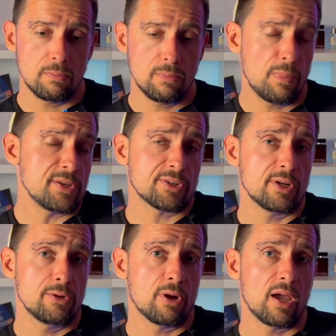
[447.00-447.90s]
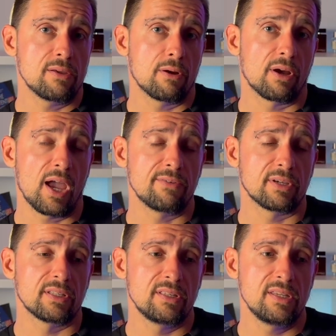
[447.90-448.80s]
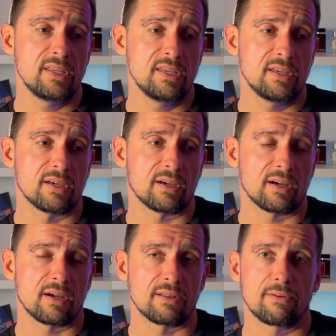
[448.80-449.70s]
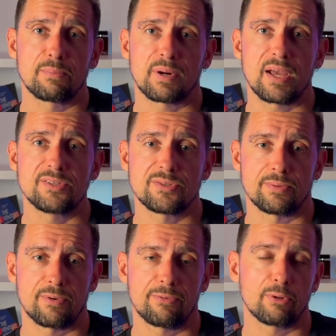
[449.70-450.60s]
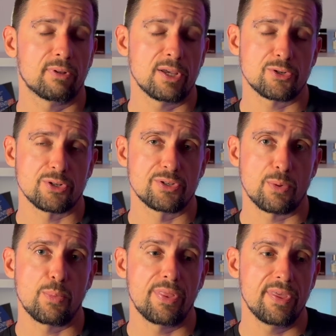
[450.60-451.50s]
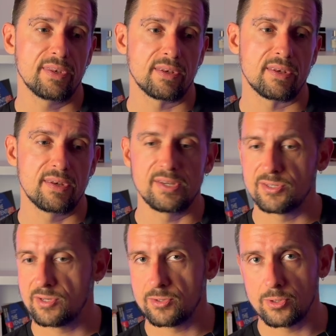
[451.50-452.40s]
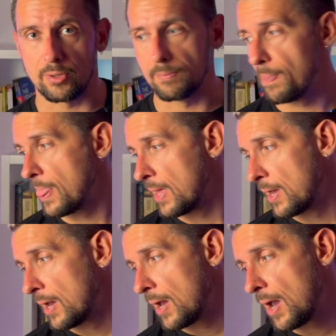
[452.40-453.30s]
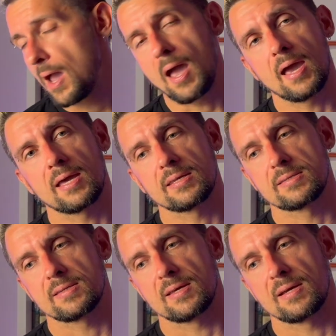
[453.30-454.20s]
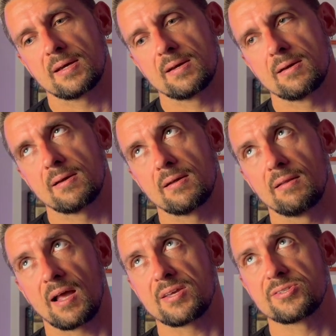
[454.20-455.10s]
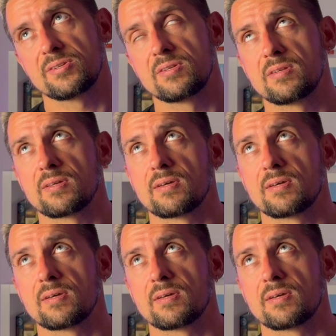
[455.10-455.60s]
basically you're having the price fluctuations within this zone. And last